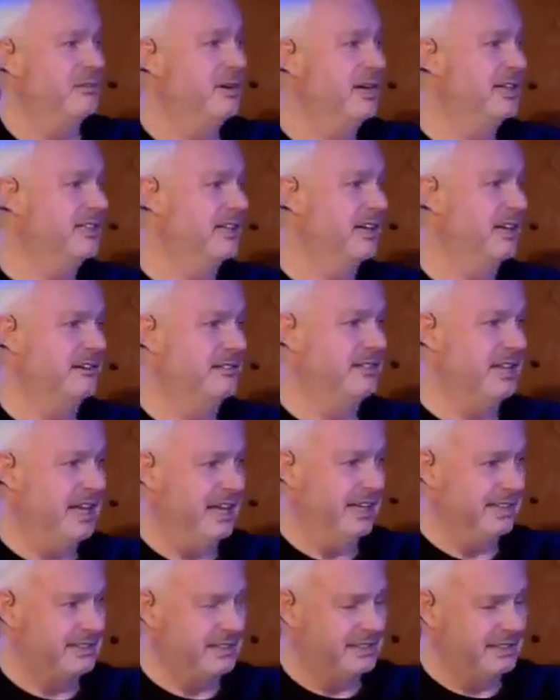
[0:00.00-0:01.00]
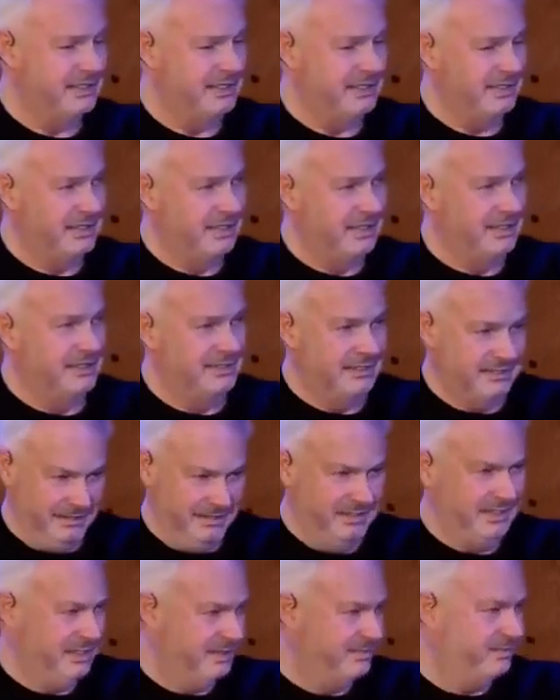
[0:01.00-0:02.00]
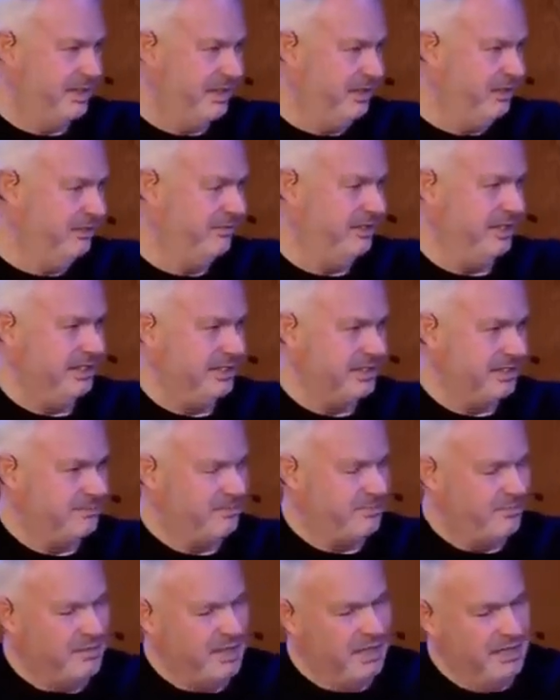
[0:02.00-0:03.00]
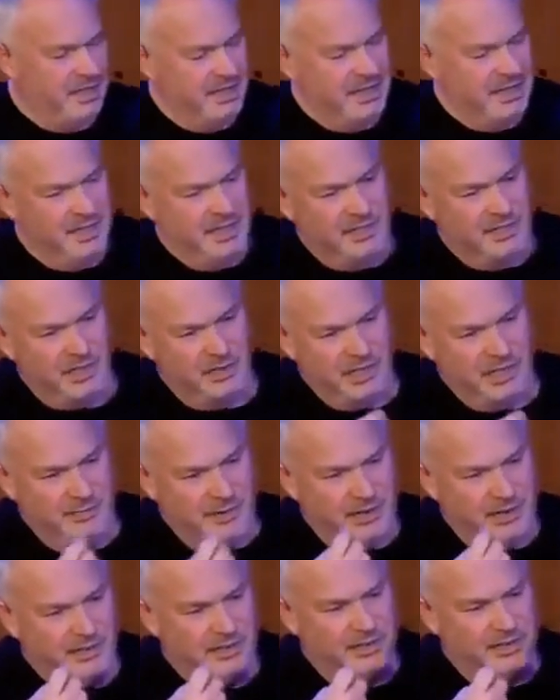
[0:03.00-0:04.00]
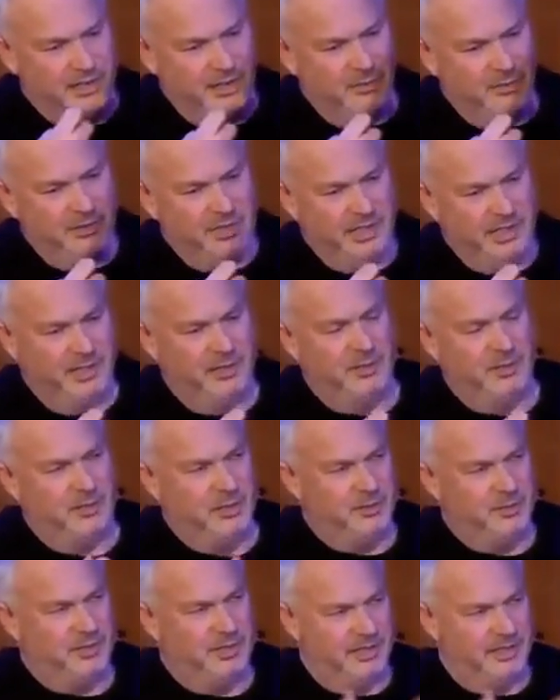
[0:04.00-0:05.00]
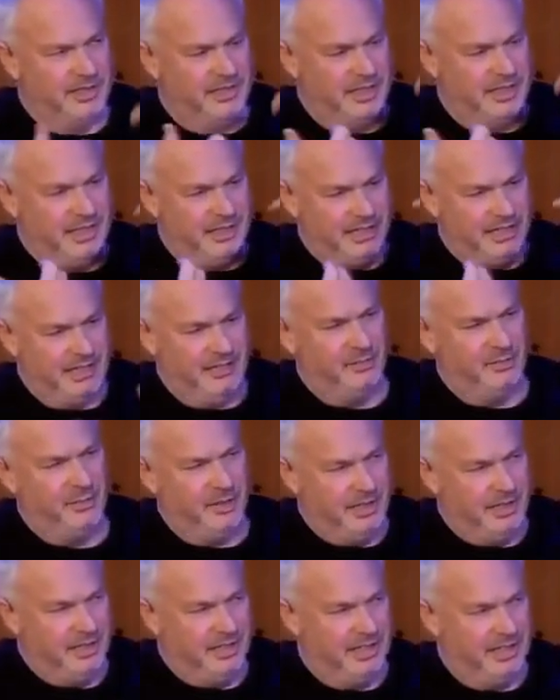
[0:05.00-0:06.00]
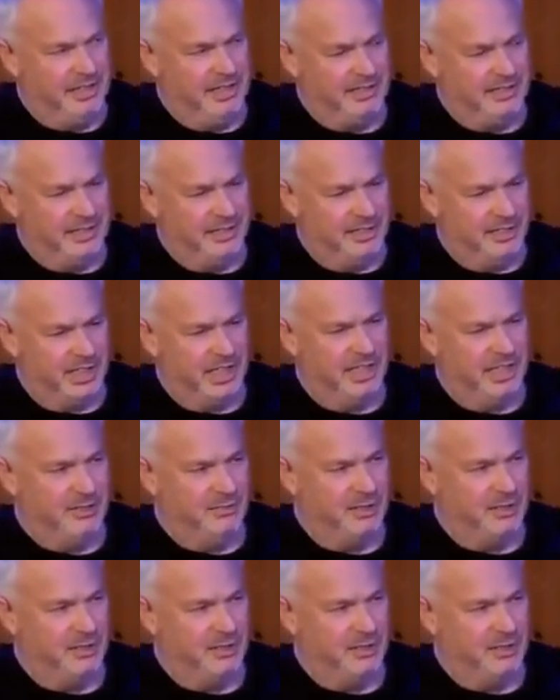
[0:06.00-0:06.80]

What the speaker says: where to go next, it's pretty obvious. So the Americans come to Europe and help it at a time